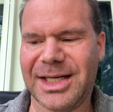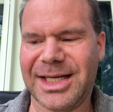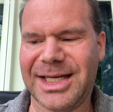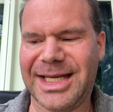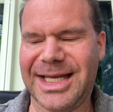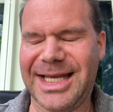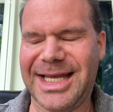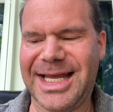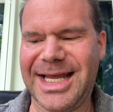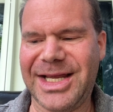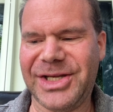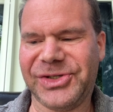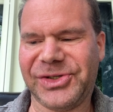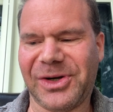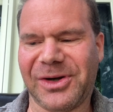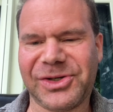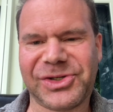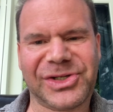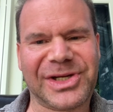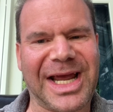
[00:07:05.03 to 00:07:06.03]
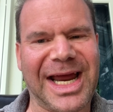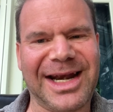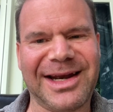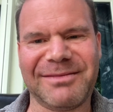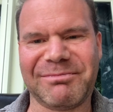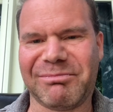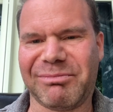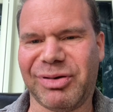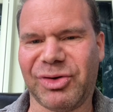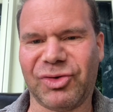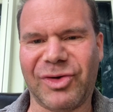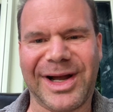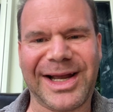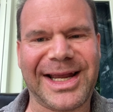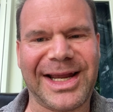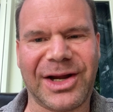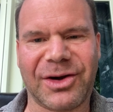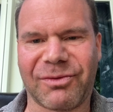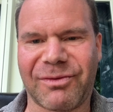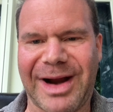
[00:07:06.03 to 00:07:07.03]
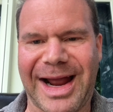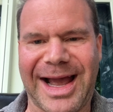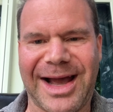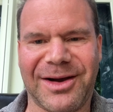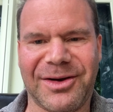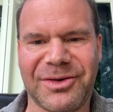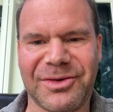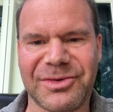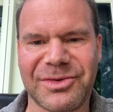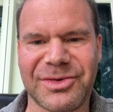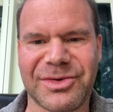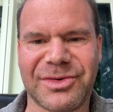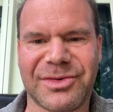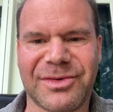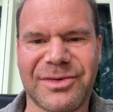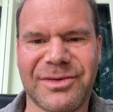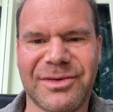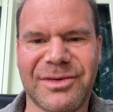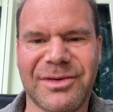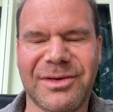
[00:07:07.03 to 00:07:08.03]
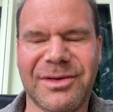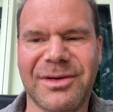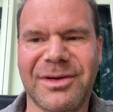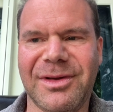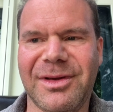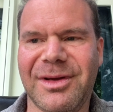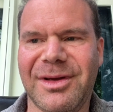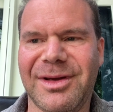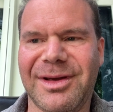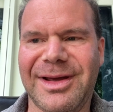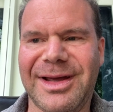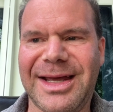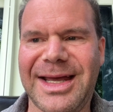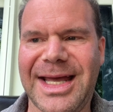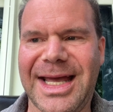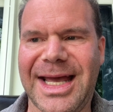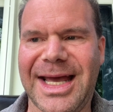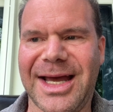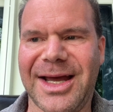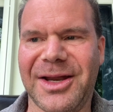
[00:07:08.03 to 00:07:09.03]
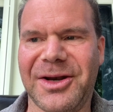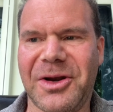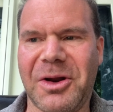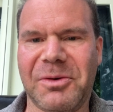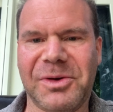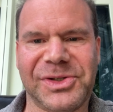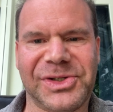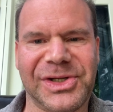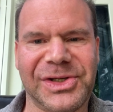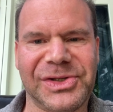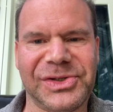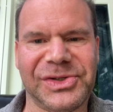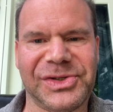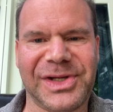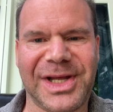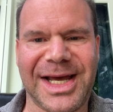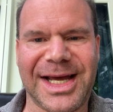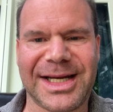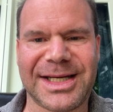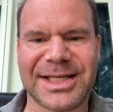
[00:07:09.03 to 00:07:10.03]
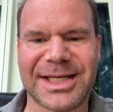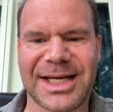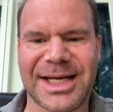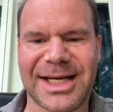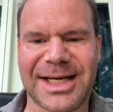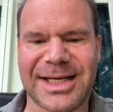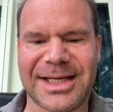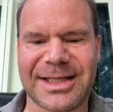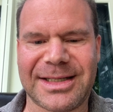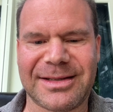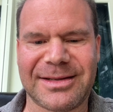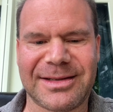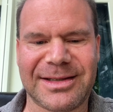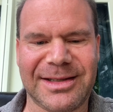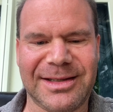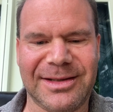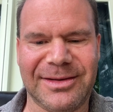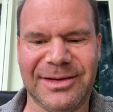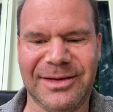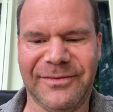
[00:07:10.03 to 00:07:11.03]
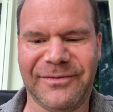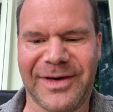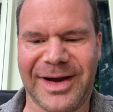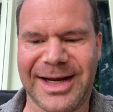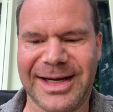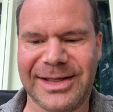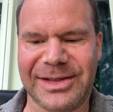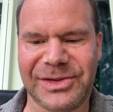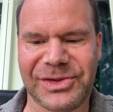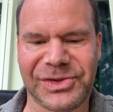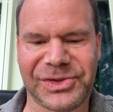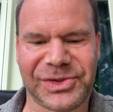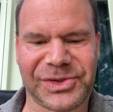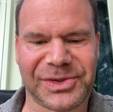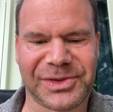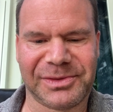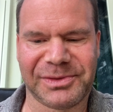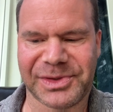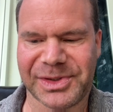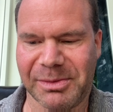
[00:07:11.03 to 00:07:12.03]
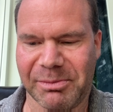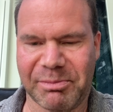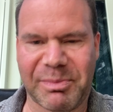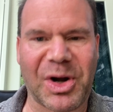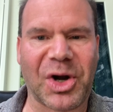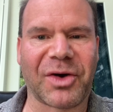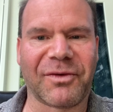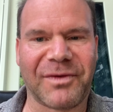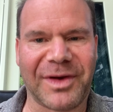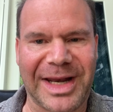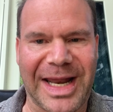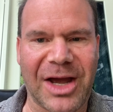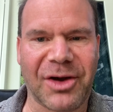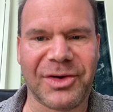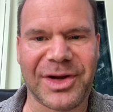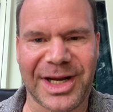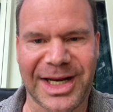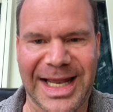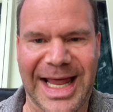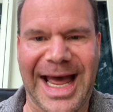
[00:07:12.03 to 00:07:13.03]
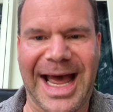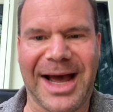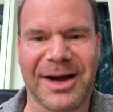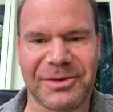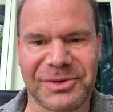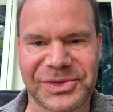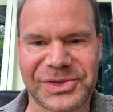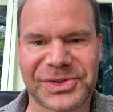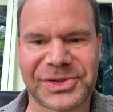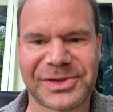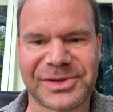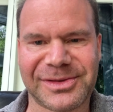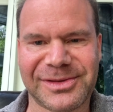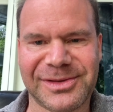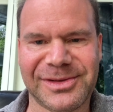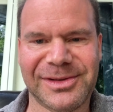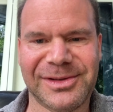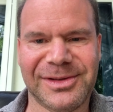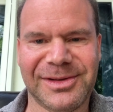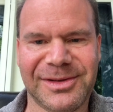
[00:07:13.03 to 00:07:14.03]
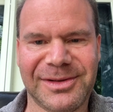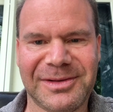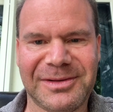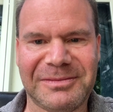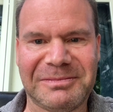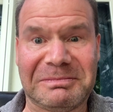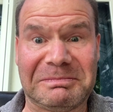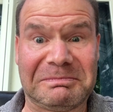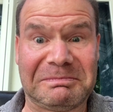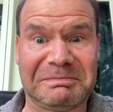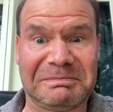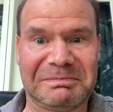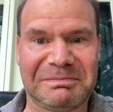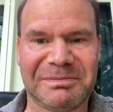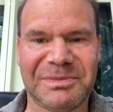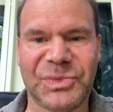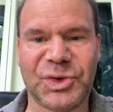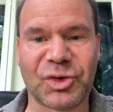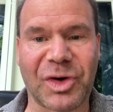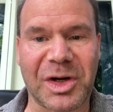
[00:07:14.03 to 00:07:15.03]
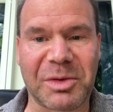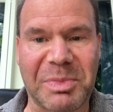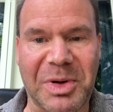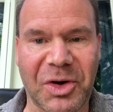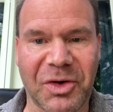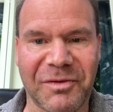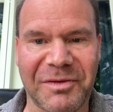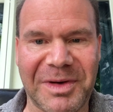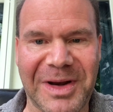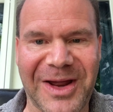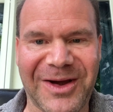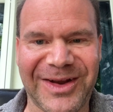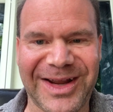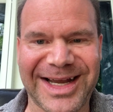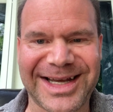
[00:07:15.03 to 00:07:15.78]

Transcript: he starts kind of plugging around and notices that uh, he finds some paraphernalia in the house drug paraphernalia.